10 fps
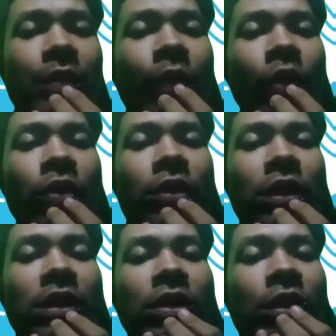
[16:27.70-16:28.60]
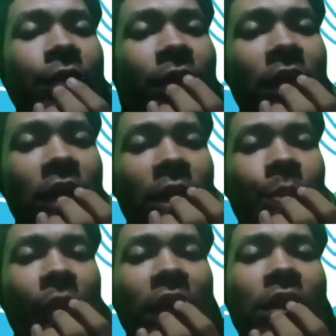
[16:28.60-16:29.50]
of contradictive.
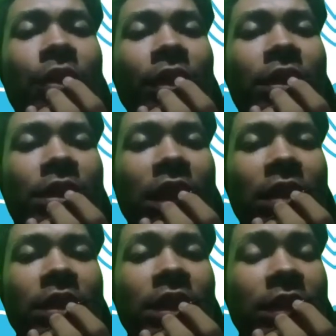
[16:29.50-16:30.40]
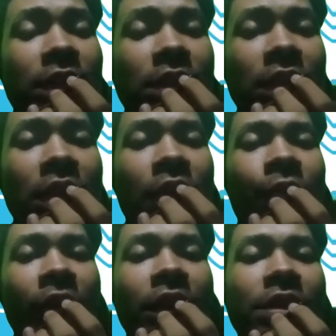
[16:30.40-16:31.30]
Many educators and learners
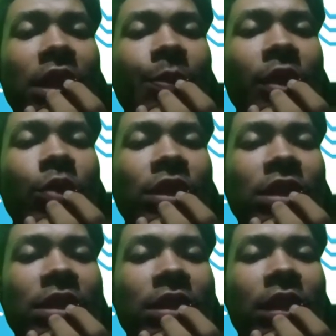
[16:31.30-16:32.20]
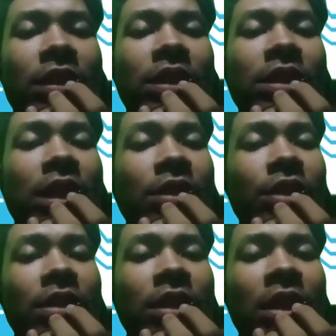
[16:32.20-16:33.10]
find the sub-acquisition learning
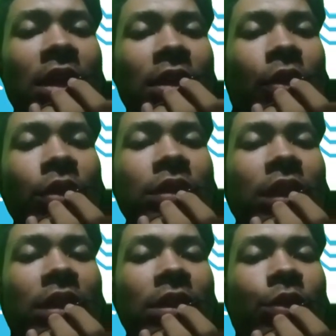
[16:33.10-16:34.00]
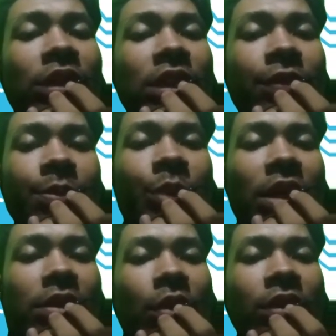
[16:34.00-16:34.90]
distances counterintuitive
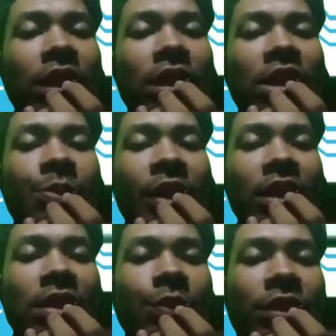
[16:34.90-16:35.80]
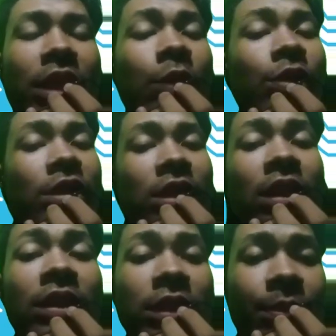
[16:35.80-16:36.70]
based on their experience with language
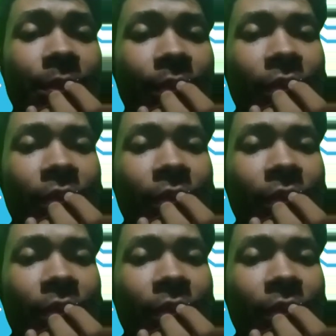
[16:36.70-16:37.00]
learning.